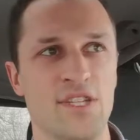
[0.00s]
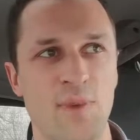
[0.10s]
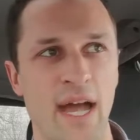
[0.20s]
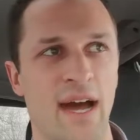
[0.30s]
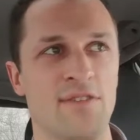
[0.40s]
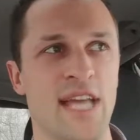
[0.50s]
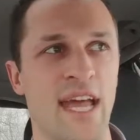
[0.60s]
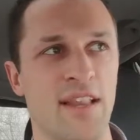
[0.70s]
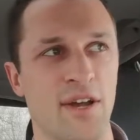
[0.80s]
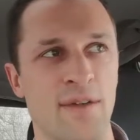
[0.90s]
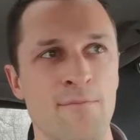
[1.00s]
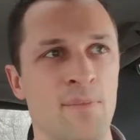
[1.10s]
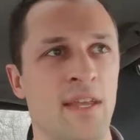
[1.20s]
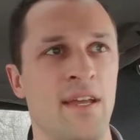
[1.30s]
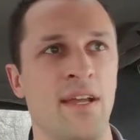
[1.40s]
this way. I would say, hey, look,
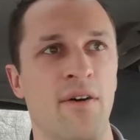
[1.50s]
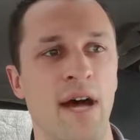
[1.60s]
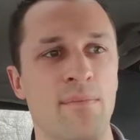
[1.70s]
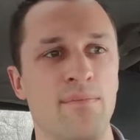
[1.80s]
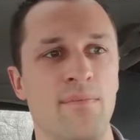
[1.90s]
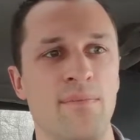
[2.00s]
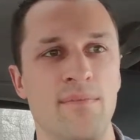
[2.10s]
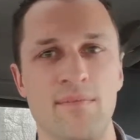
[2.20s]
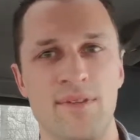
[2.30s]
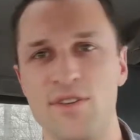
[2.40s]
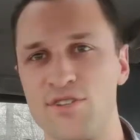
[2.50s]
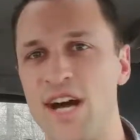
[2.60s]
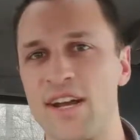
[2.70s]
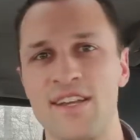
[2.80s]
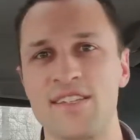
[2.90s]
you're
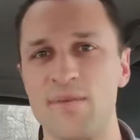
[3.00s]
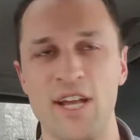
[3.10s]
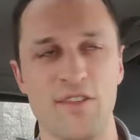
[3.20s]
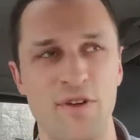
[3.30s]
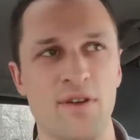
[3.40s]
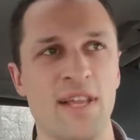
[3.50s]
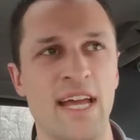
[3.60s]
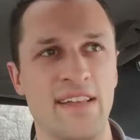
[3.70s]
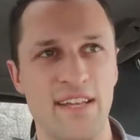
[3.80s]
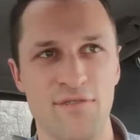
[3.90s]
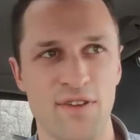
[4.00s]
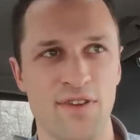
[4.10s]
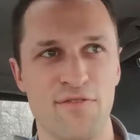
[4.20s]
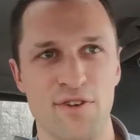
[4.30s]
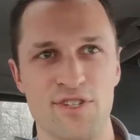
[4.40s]
talking to somebody on the phone, likely for
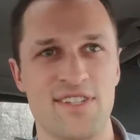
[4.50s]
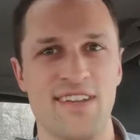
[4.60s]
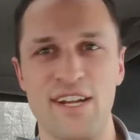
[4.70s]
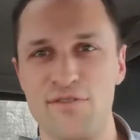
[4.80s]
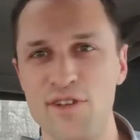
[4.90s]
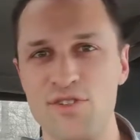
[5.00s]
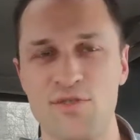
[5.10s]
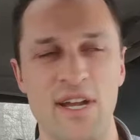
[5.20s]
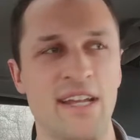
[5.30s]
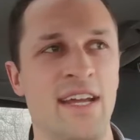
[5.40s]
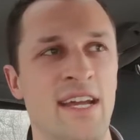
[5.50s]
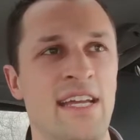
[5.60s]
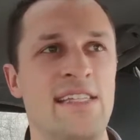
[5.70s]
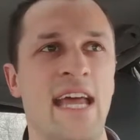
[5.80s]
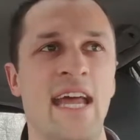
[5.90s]
the first interview screen.
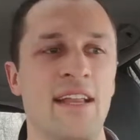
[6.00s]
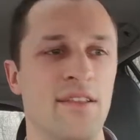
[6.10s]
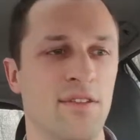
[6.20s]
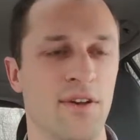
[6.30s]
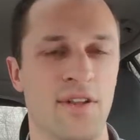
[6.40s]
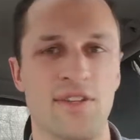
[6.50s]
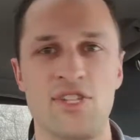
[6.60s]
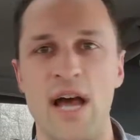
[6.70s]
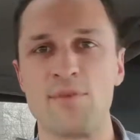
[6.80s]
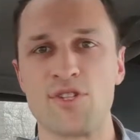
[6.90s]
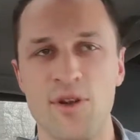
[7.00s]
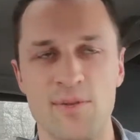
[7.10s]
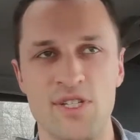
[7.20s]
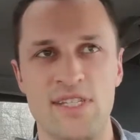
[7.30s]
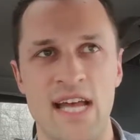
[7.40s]
You say, hey, look, the job
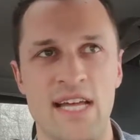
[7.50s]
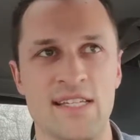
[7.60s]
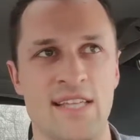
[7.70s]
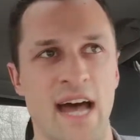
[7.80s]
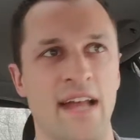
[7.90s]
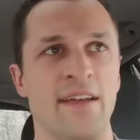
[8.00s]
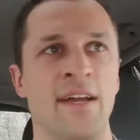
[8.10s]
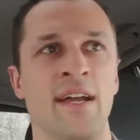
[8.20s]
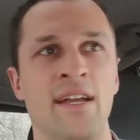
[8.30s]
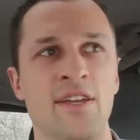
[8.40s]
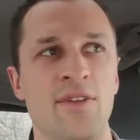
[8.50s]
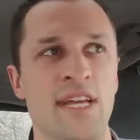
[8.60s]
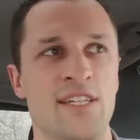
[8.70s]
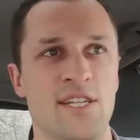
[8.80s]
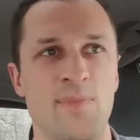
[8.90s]
description says that you
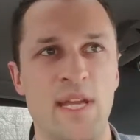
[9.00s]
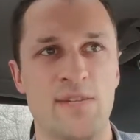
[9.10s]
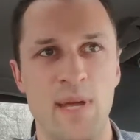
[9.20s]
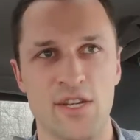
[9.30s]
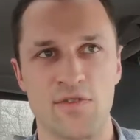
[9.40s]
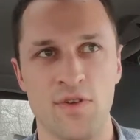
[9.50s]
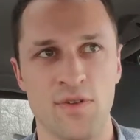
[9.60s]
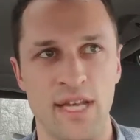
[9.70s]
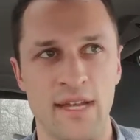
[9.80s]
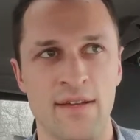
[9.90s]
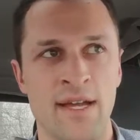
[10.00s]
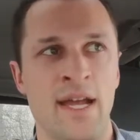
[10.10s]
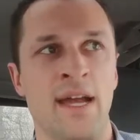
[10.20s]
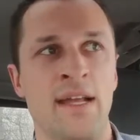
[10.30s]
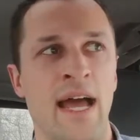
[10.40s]
need to speak Spanish fluently.
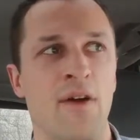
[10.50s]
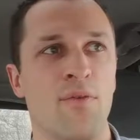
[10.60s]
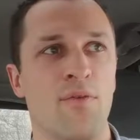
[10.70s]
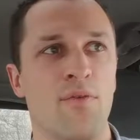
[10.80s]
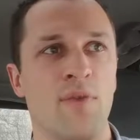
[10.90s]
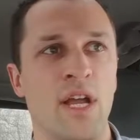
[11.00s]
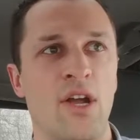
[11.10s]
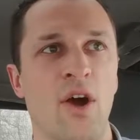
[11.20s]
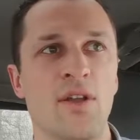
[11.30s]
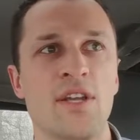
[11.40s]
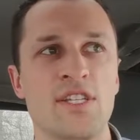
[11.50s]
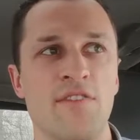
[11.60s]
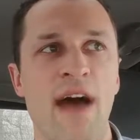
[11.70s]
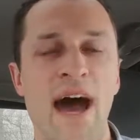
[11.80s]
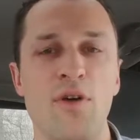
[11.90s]
Now, regardless
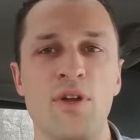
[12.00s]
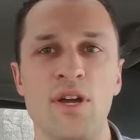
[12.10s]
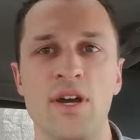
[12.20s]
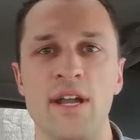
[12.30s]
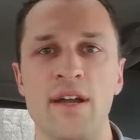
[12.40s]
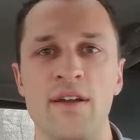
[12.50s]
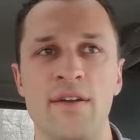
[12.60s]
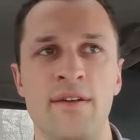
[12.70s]
of how good